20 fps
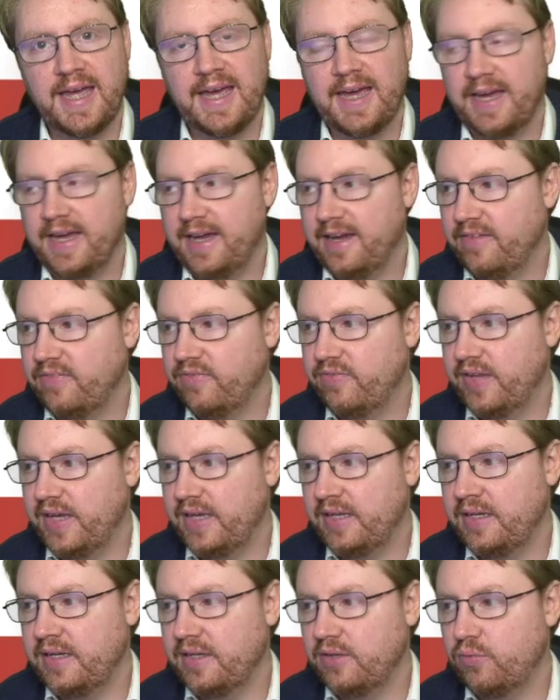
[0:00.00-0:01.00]
and
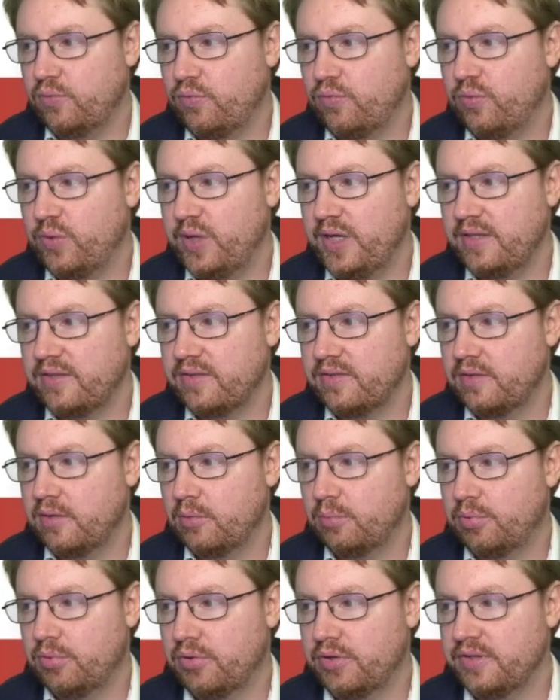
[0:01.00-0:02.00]
then it reads the
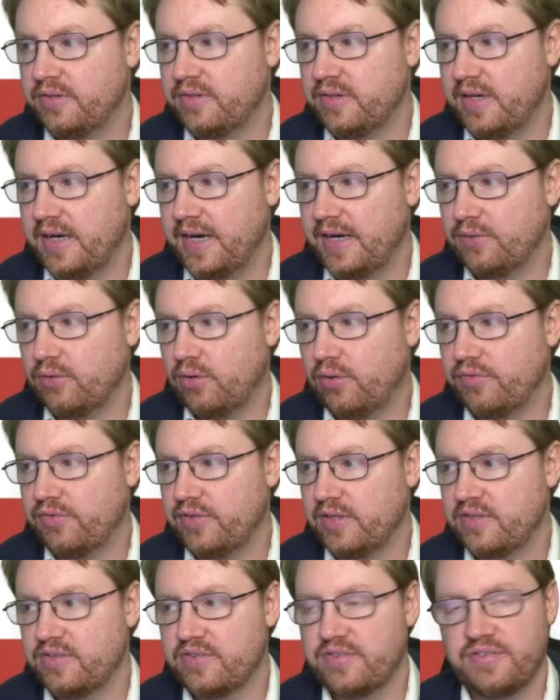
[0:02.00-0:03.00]
pointer at
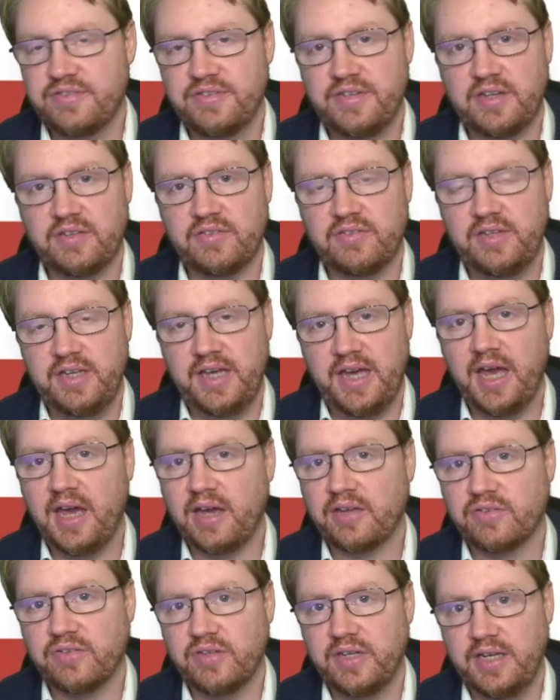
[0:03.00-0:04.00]
offset 60
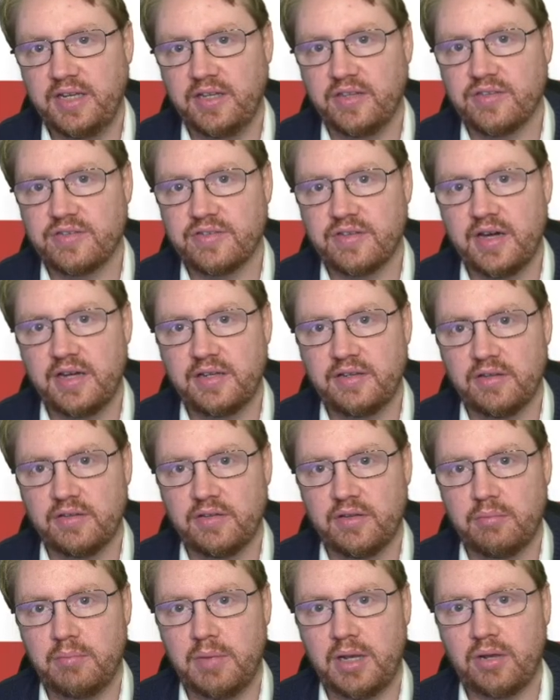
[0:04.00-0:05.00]
hex inside
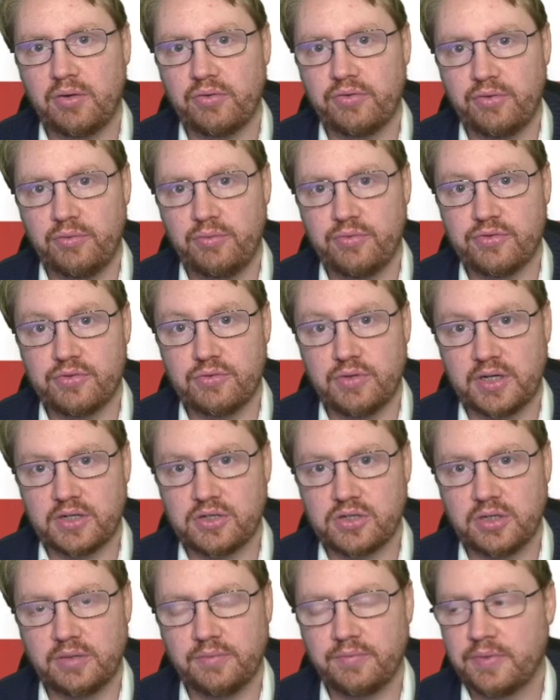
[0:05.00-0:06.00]
the malloc zone
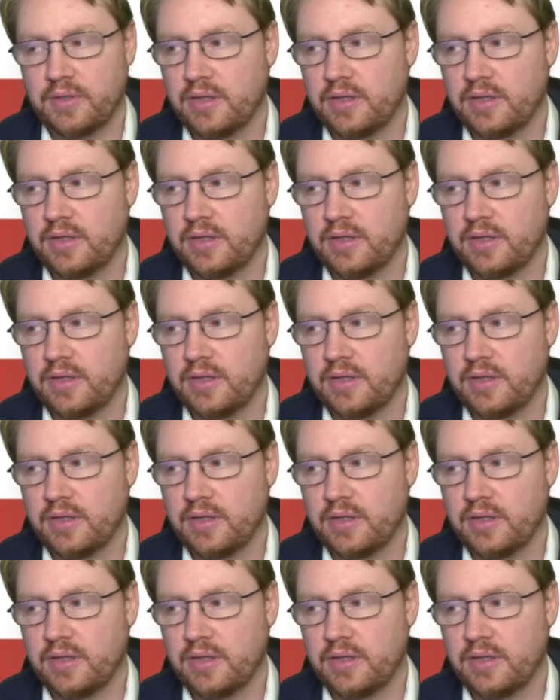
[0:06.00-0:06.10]
structure.